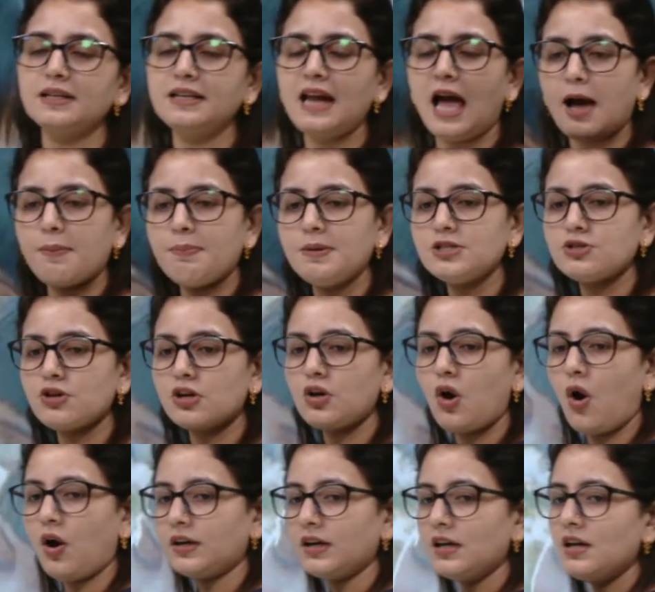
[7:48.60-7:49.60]
it happens or
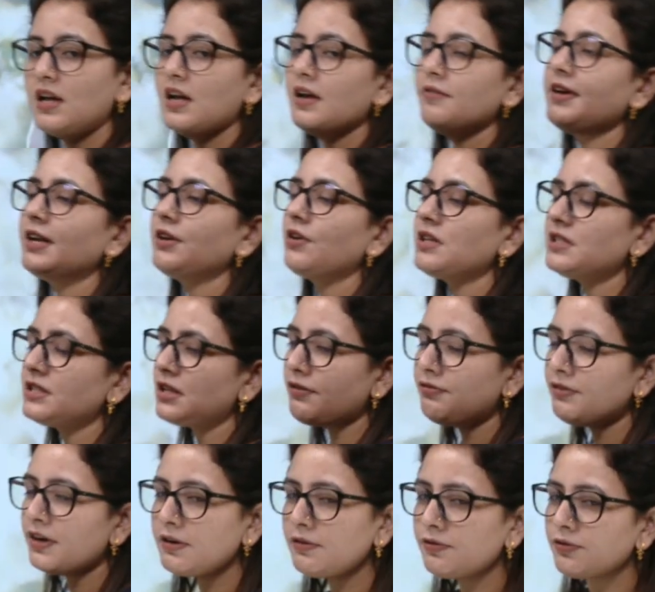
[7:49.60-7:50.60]
not. When you are
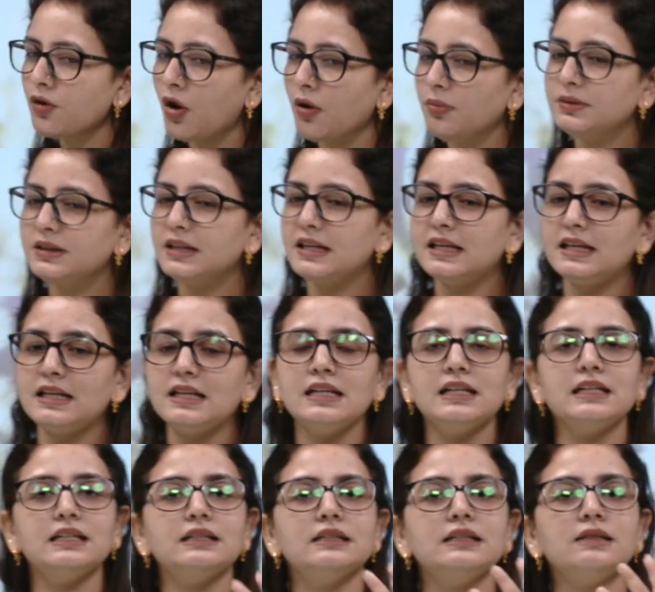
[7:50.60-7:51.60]
suffering from the
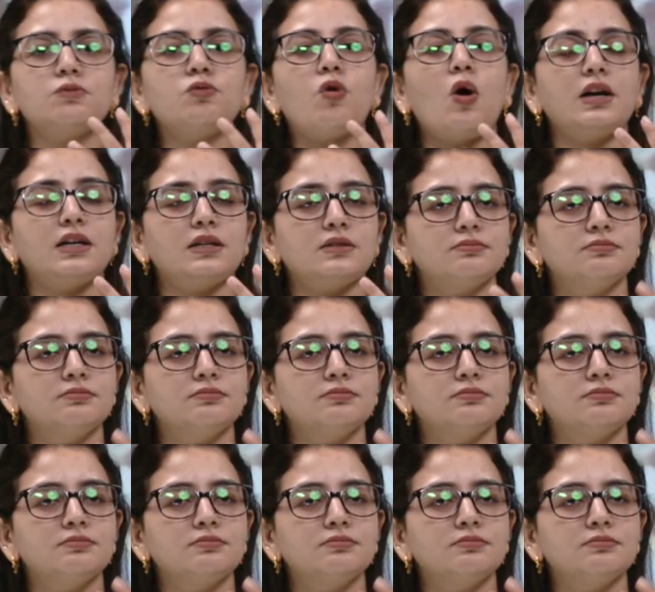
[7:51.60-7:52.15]
what?